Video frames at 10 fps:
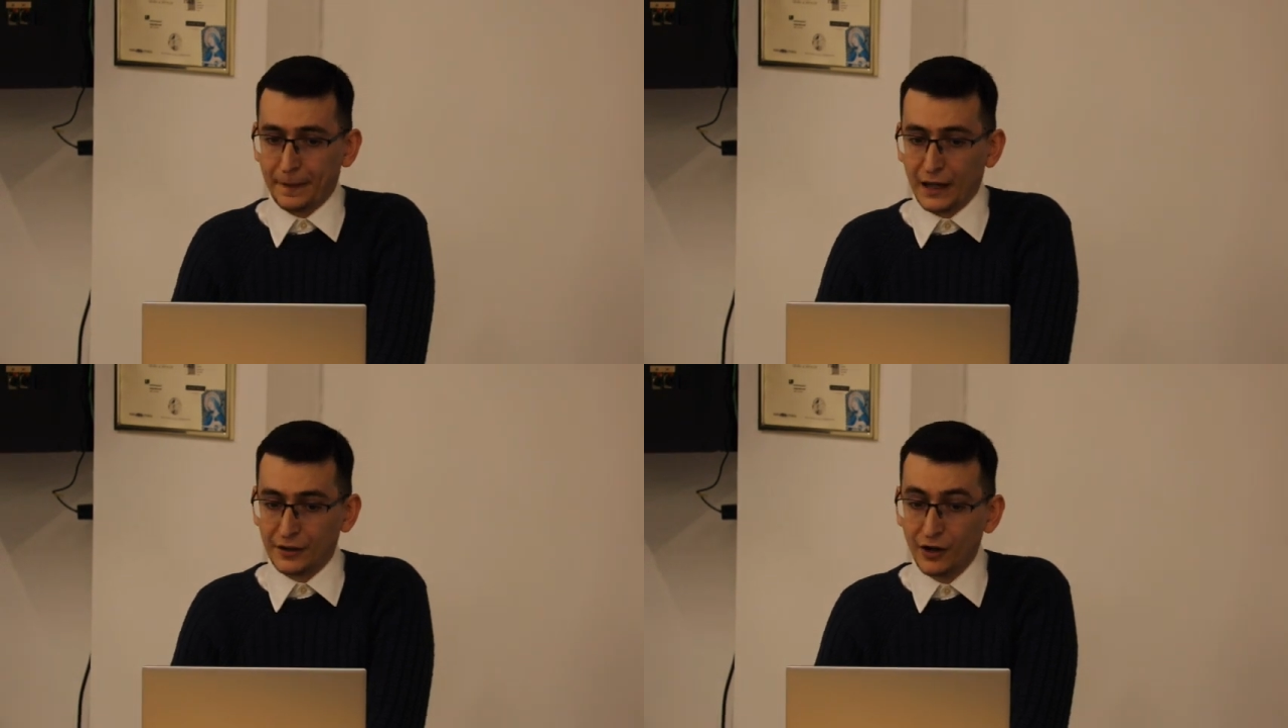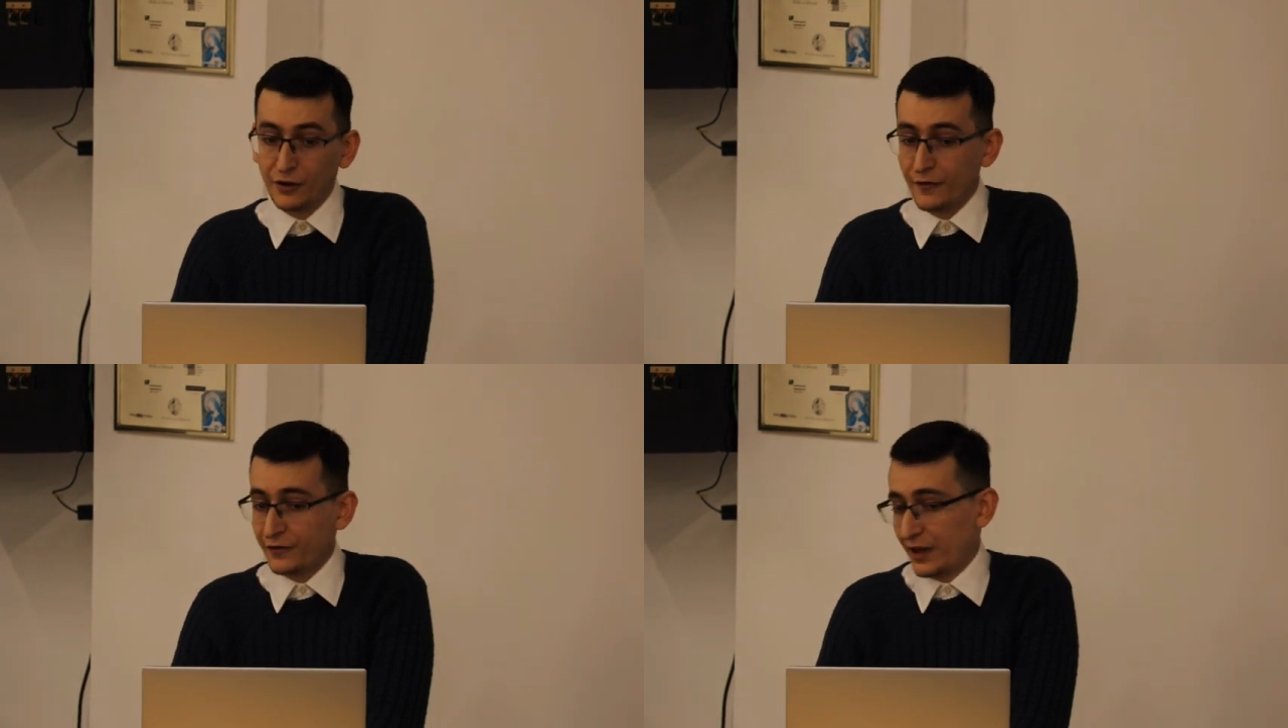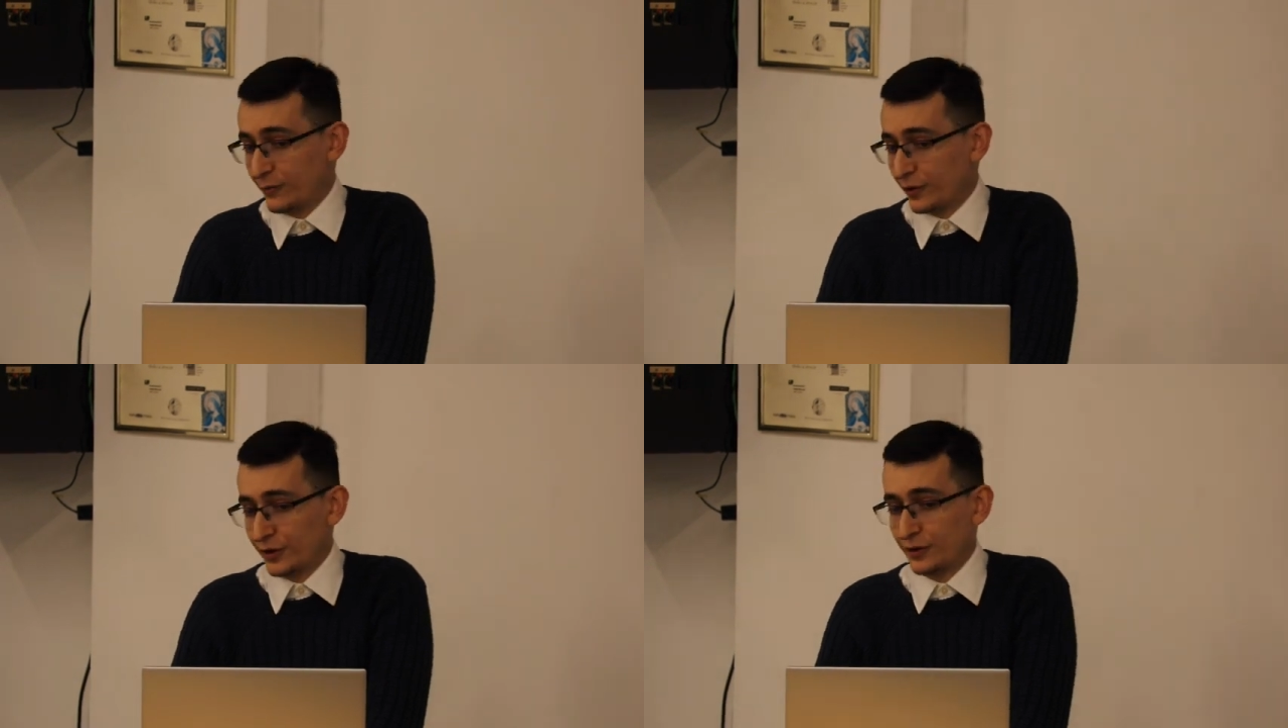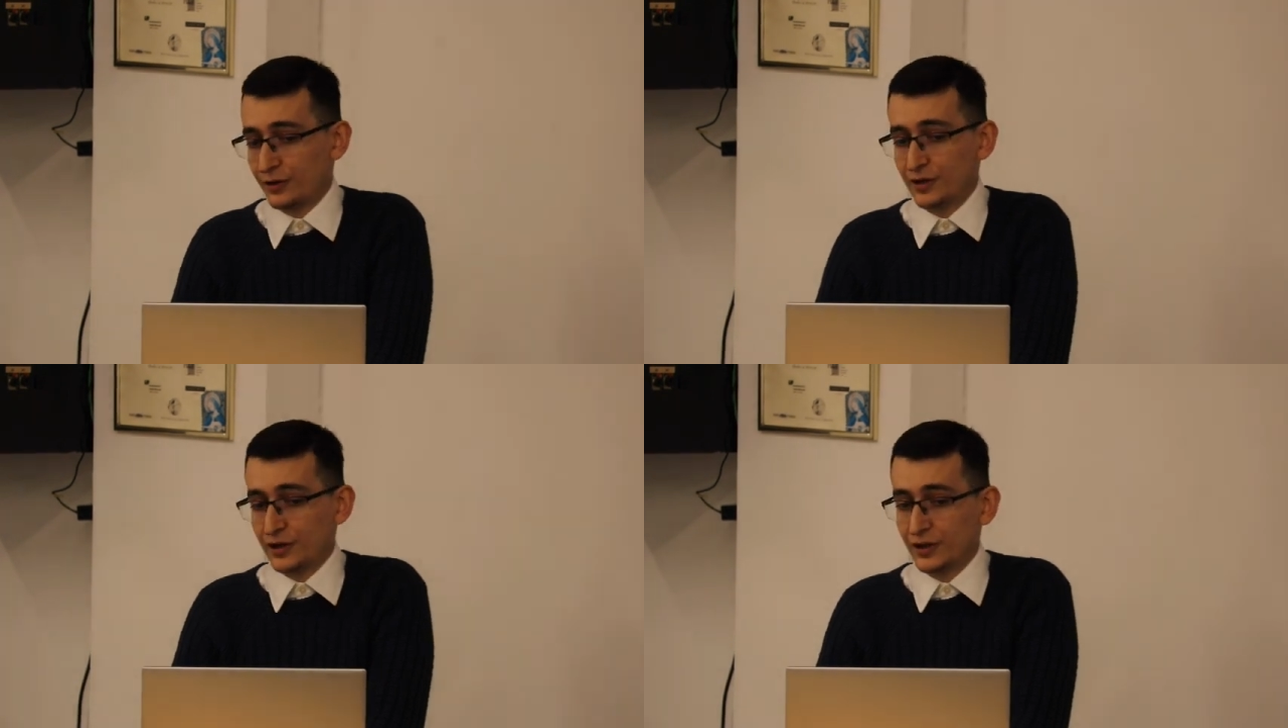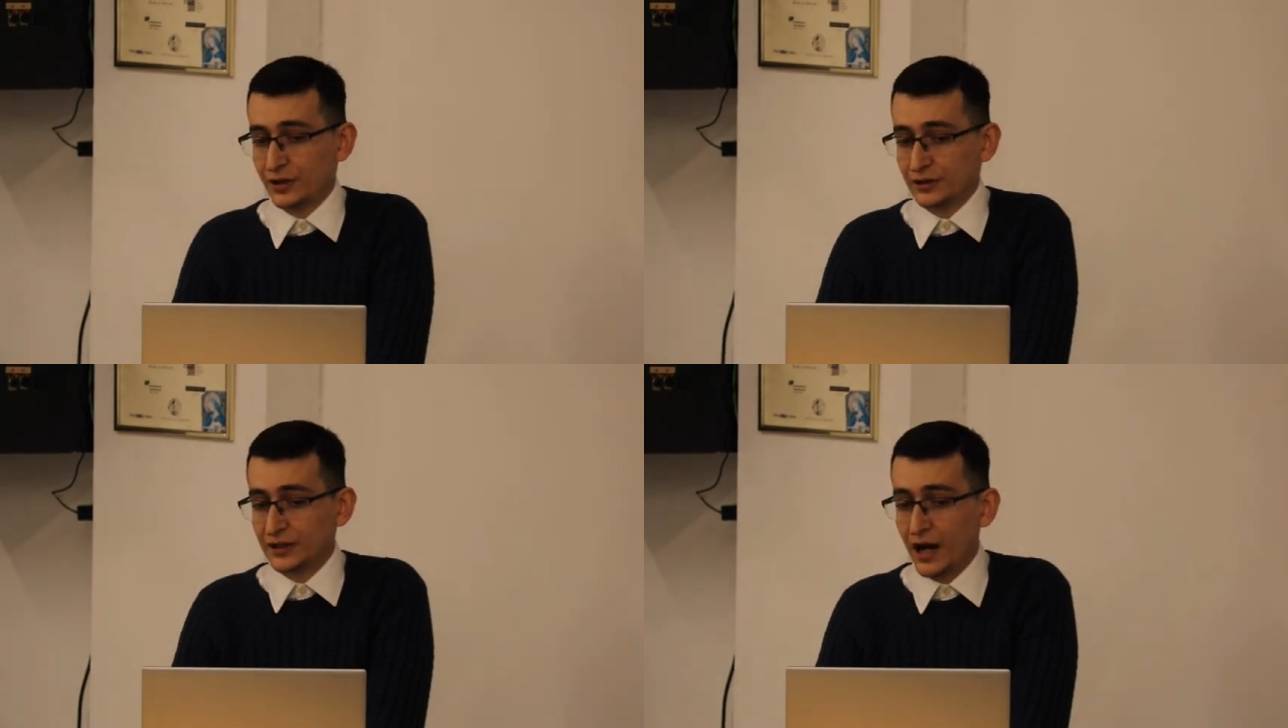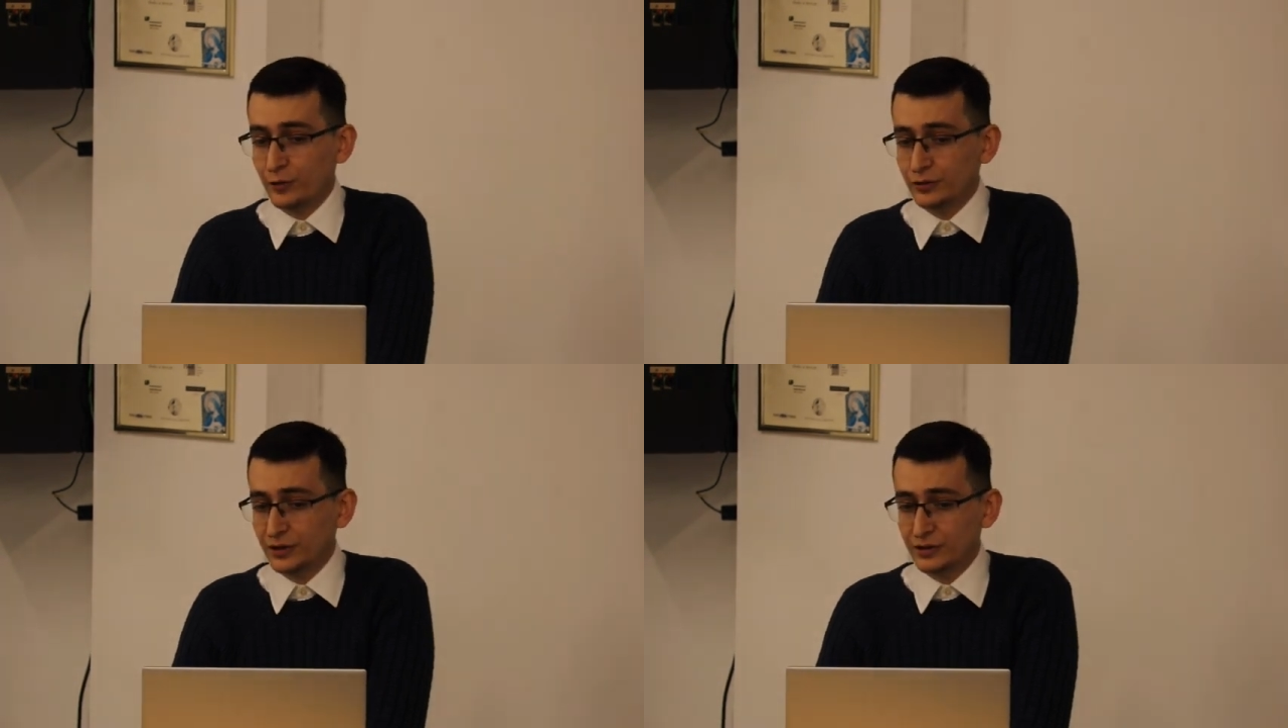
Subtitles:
None of them were downed,